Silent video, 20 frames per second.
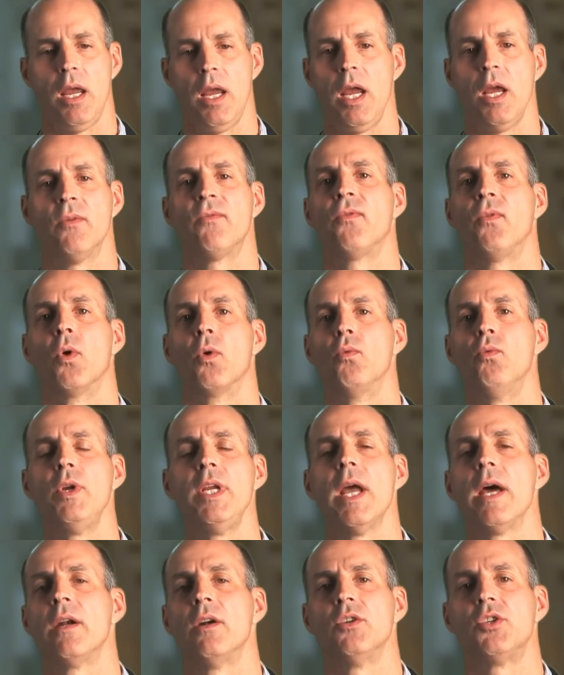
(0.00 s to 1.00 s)
and for
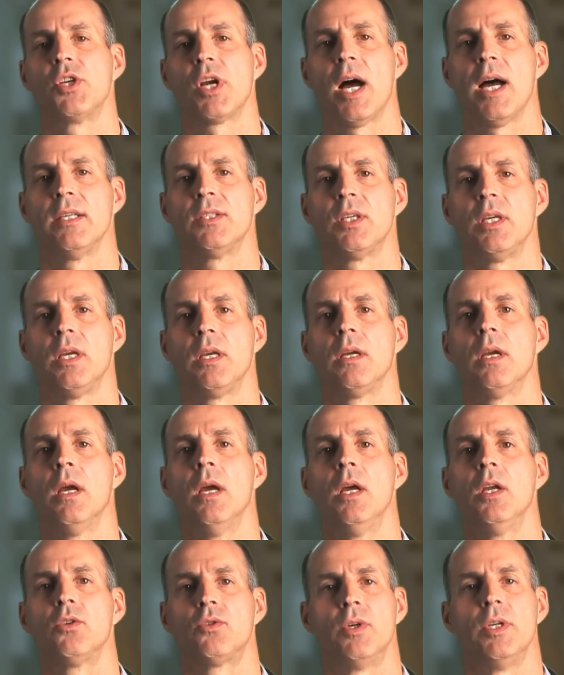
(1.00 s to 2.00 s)
re-energizing
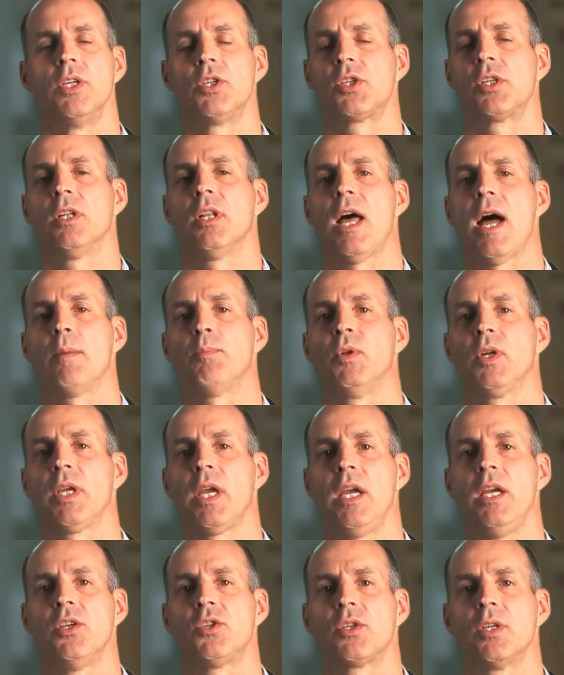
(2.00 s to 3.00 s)
traditional
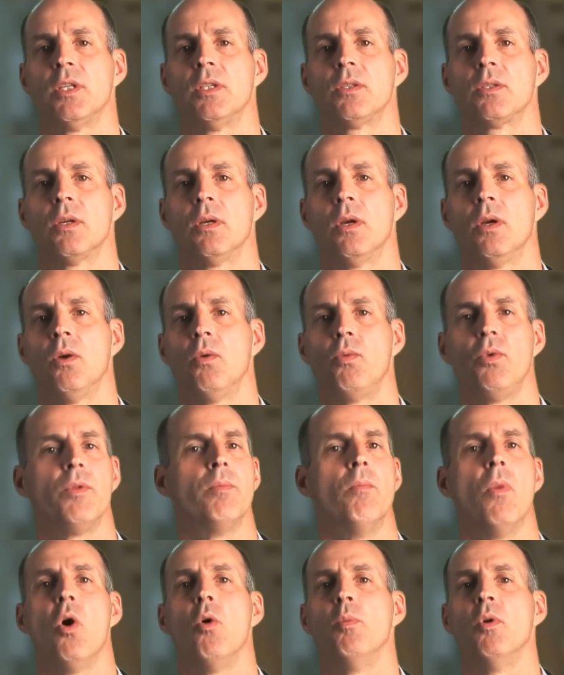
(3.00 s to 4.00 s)
applications with
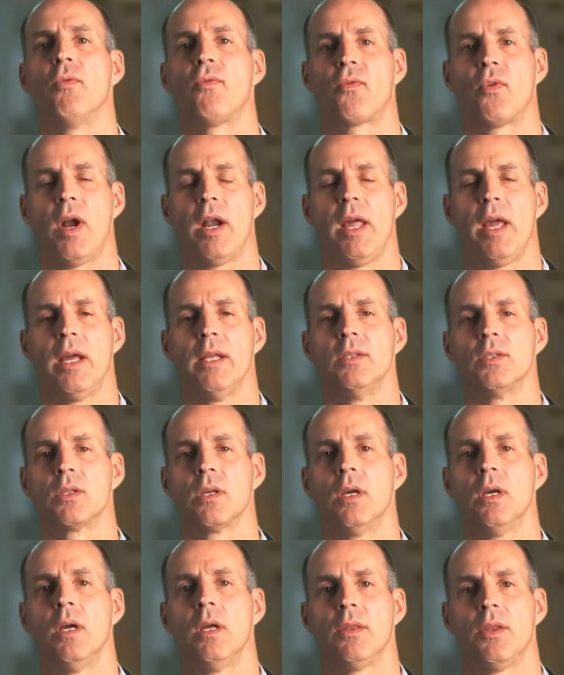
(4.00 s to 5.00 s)
mobile front ends
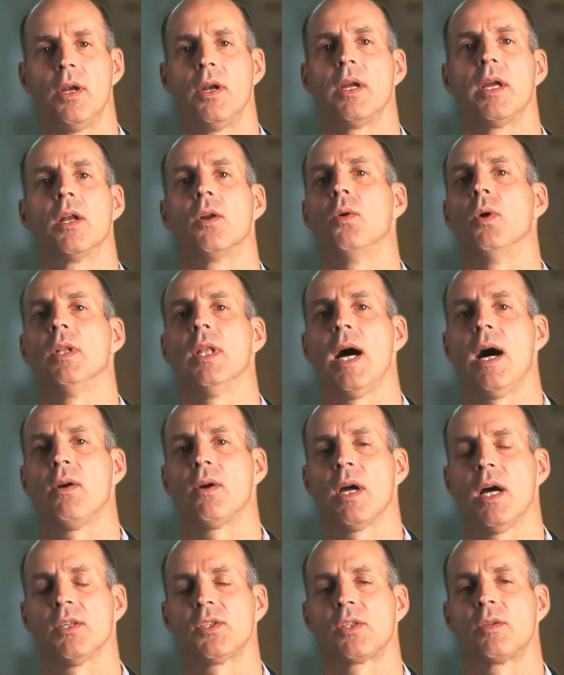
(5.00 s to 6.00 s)
that are going to allow
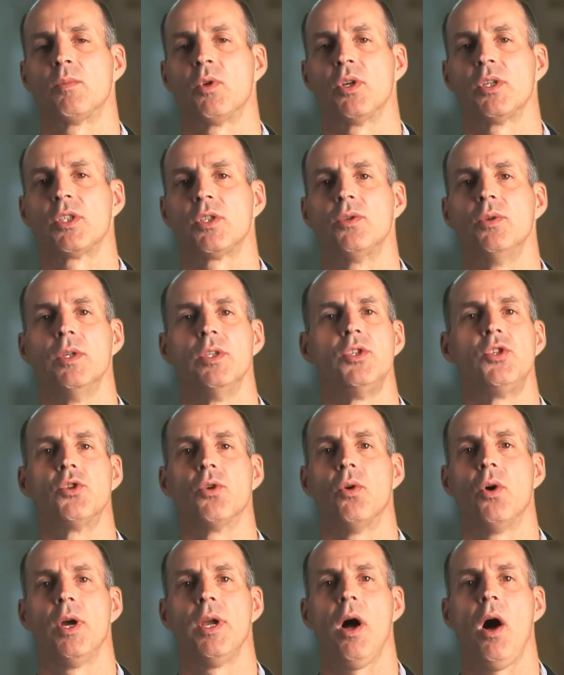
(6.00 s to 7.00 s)
customers to
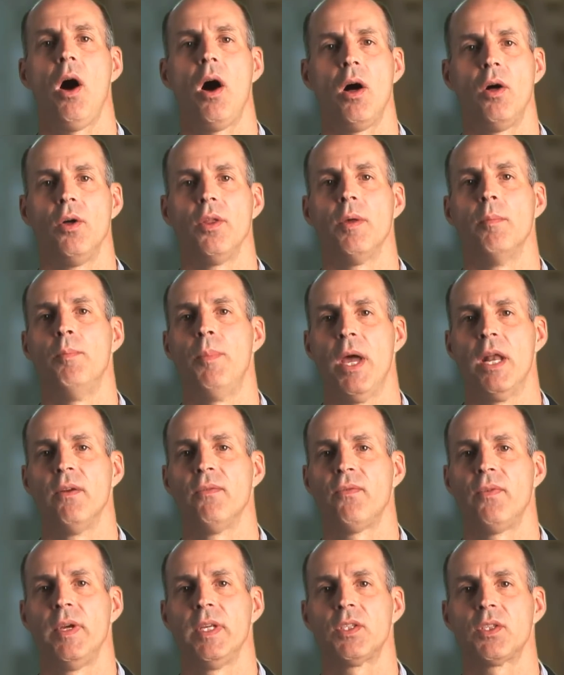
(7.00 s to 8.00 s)
enjoy all of the
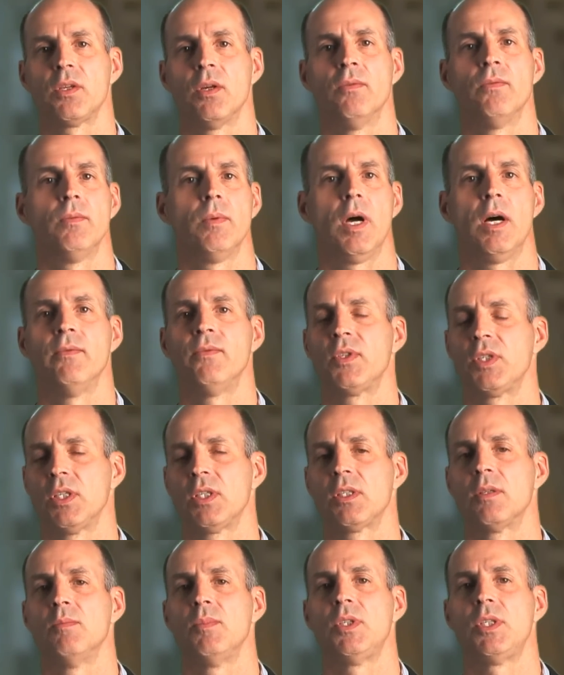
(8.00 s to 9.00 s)
benefits of, of
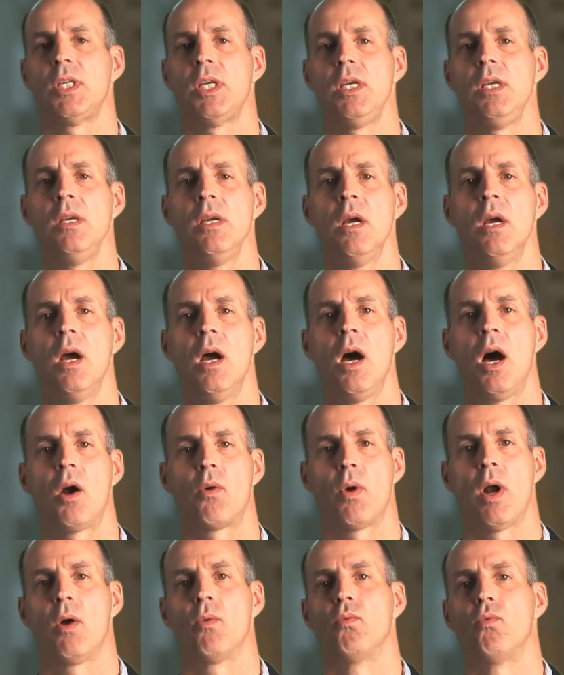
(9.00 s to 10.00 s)
System Z
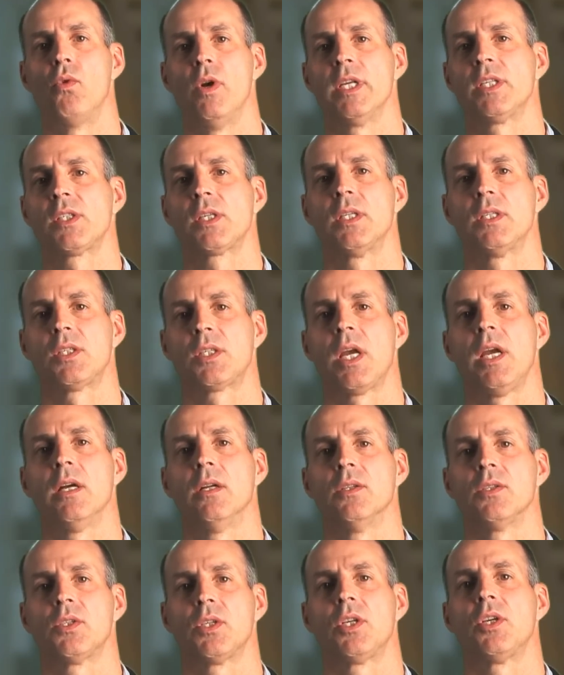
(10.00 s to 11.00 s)
around risk and
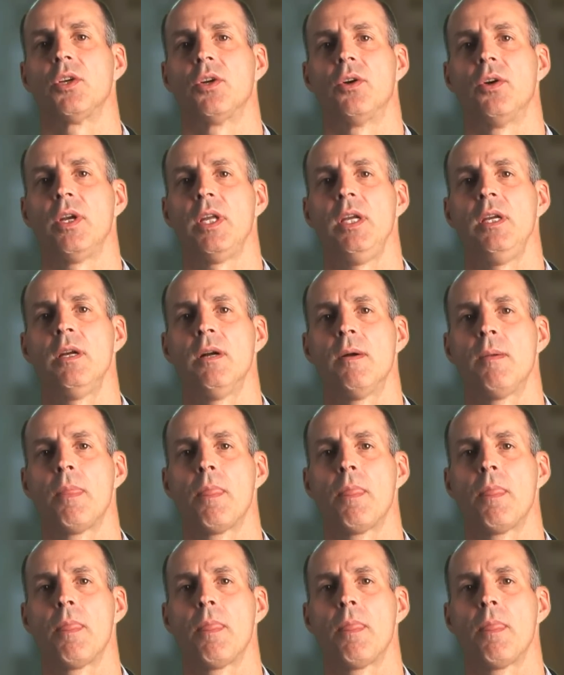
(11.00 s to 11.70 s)
scale and security